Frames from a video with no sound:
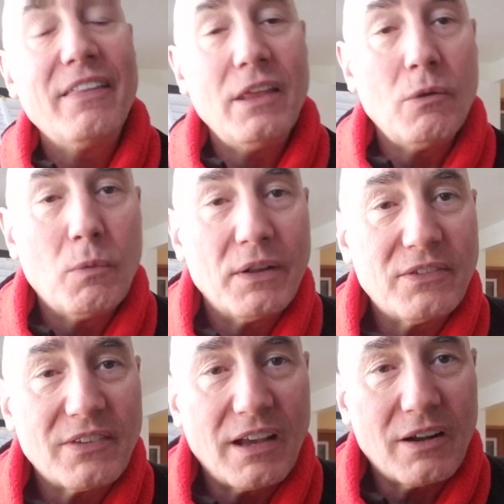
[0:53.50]
the
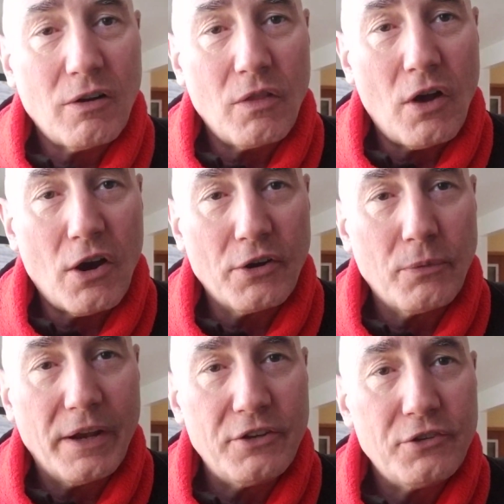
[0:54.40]
what's called the hard
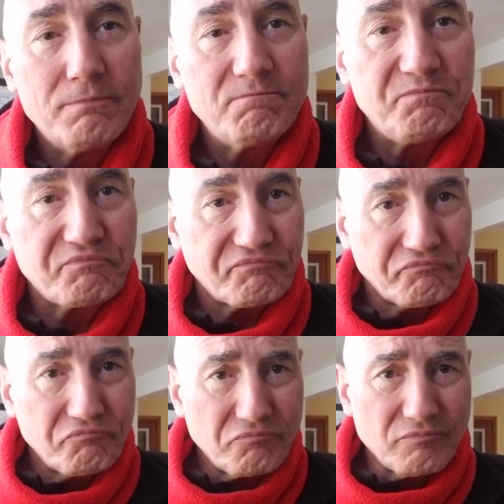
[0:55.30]
ridge,
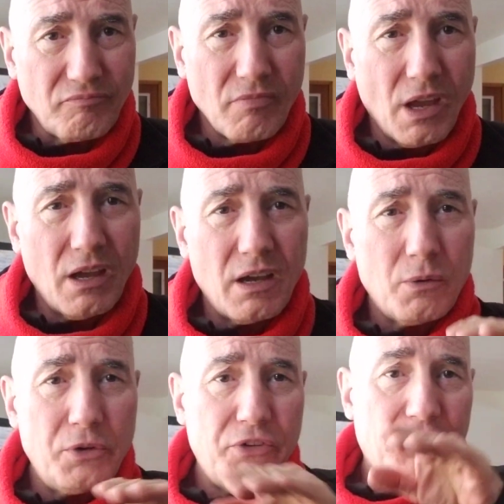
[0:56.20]

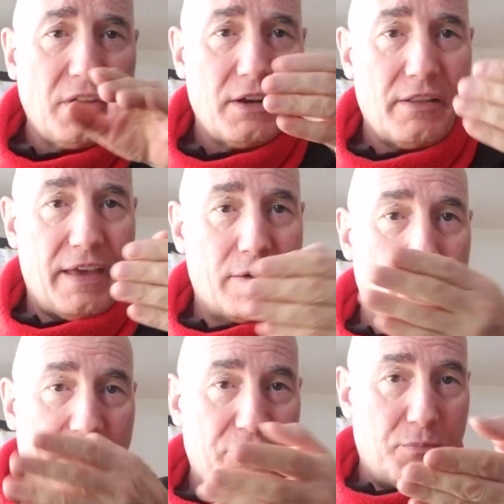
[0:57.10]
which is kind of that
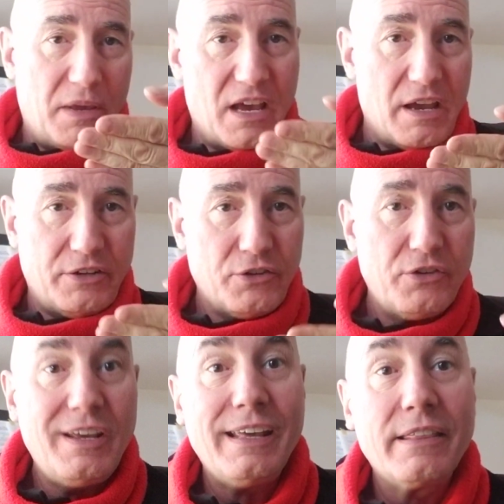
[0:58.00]
ridge behind your
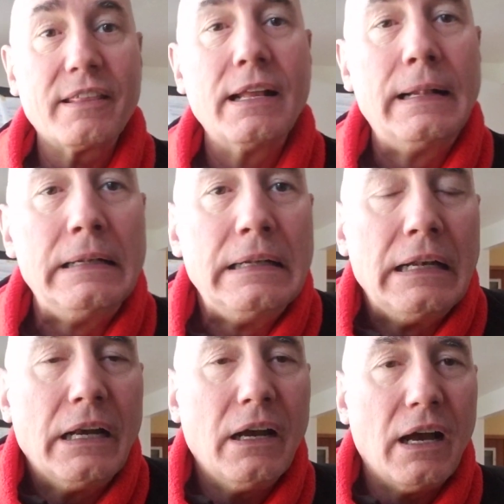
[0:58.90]
teeth
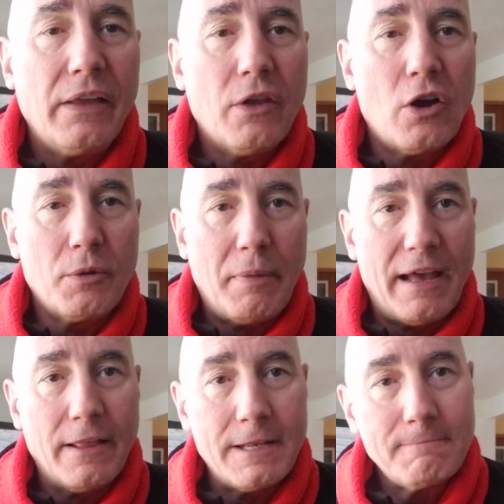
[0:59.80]
on the hard
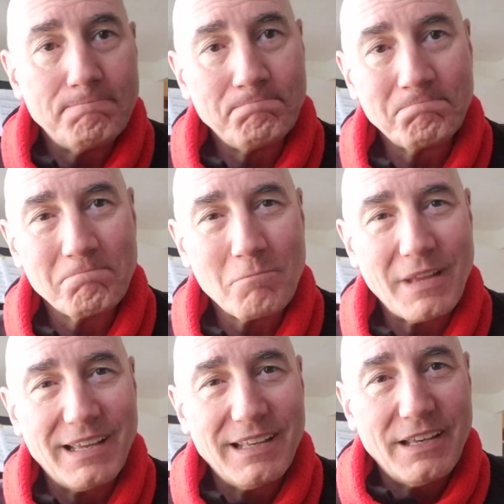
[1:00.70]
palate.
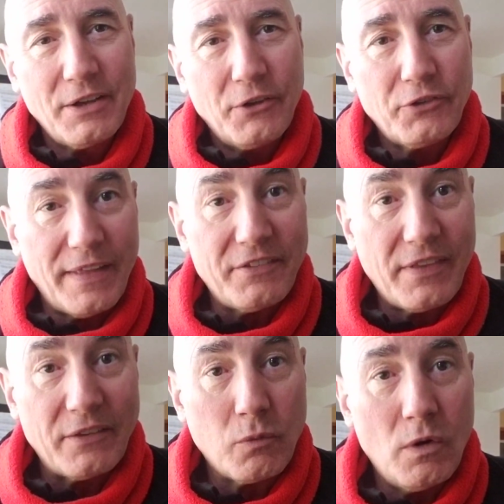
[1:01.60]
So that's
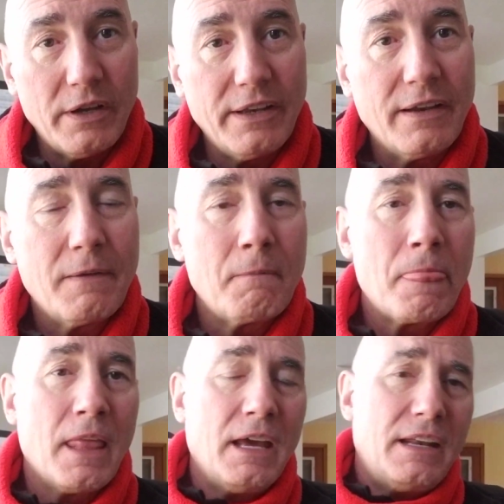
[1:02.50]
one.
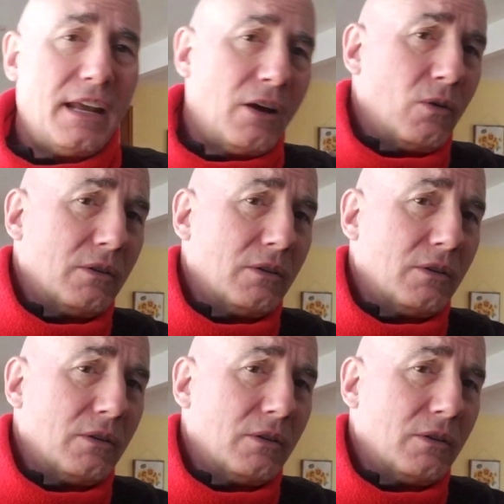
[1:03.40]
Now,